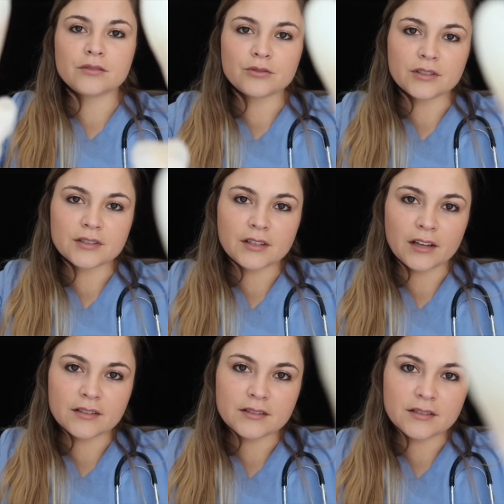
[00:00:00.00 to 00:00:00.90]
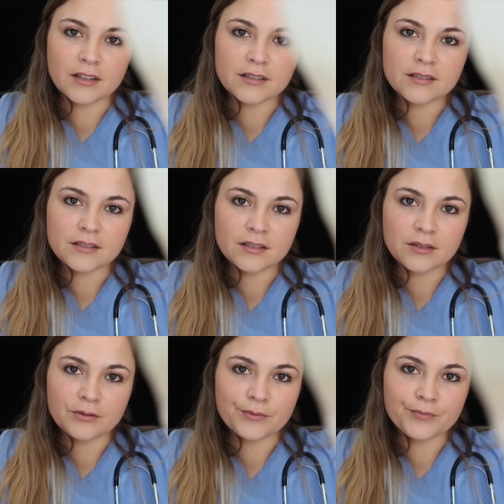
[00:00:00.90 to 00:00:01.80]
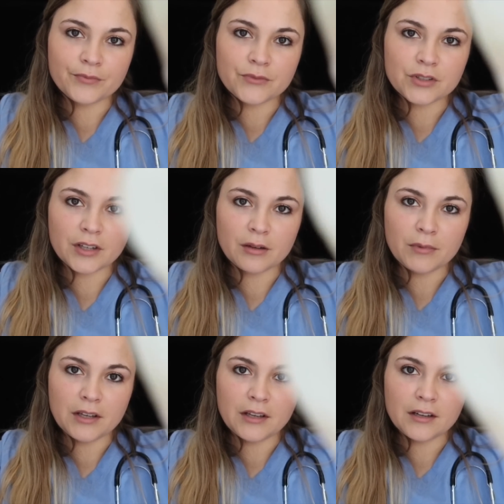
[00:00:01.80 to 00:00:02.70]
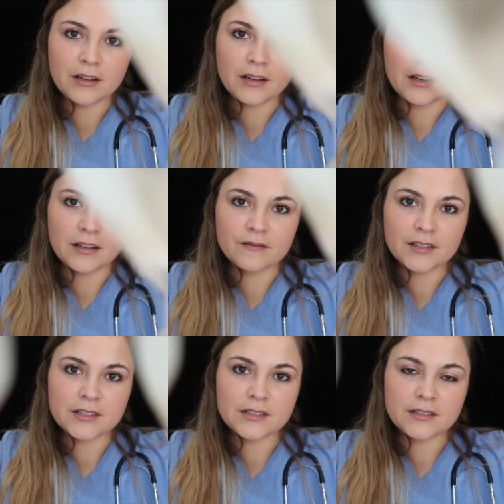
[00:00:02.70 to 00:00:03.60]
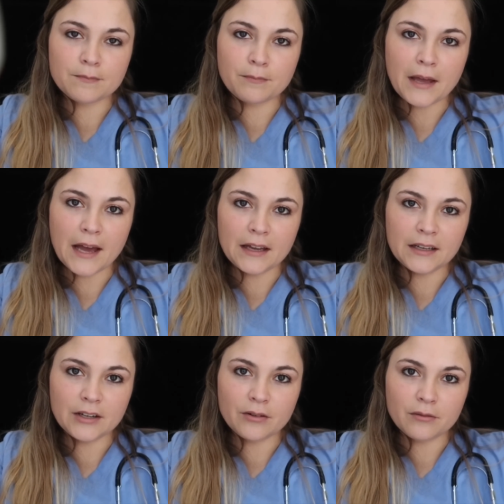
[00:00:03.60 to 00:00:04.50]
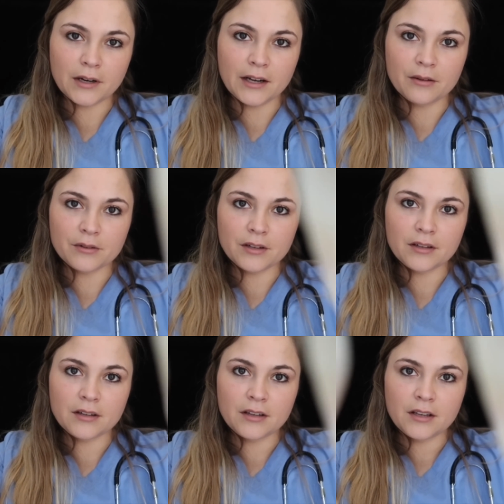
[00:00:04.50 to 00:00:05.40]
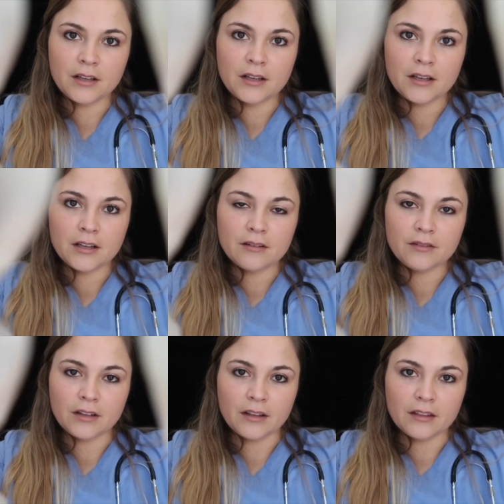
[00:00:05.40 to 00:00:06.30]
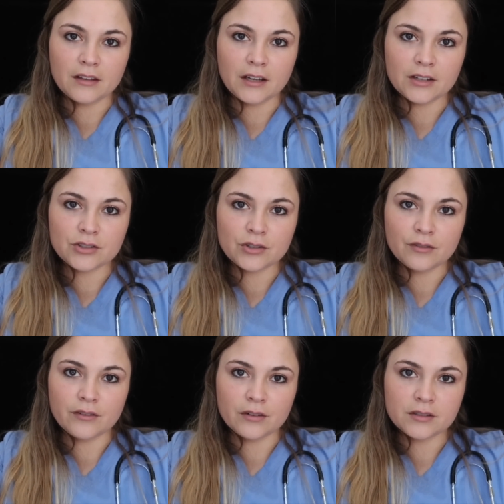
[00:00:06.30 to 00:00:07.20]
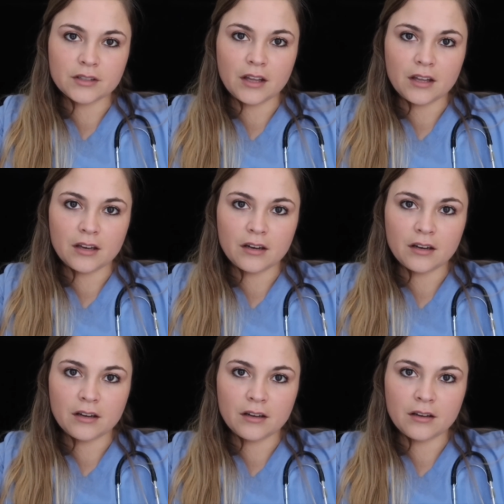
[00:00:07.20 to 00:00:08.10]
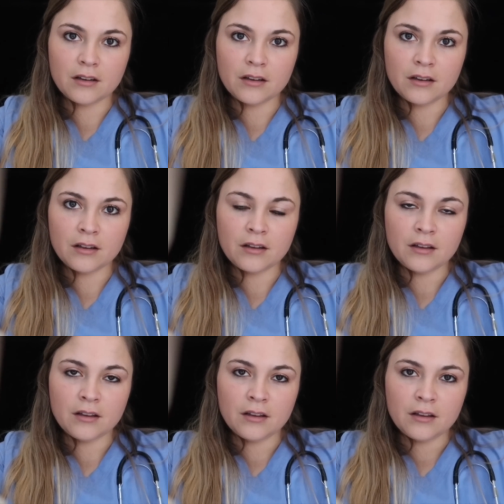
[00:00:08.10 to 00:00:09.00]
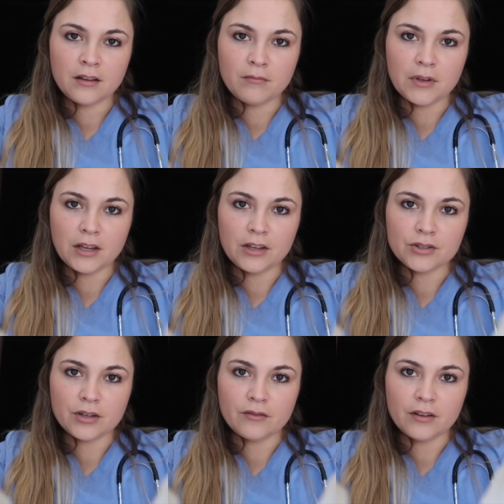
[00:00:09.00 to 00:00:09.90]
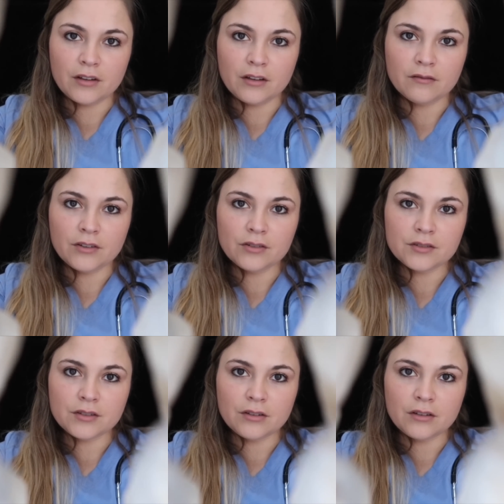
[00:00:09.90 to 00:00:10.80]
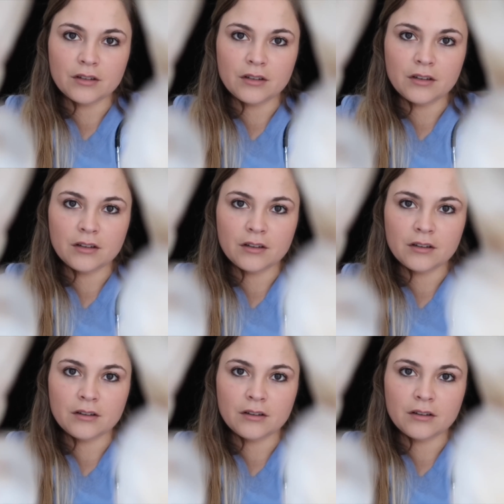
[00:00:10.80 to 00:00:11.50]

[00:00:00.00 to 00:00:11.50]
So just kind of stay still. I'm just going to be kind of patting around, feeling the texture of your skin, making sure everything feels good.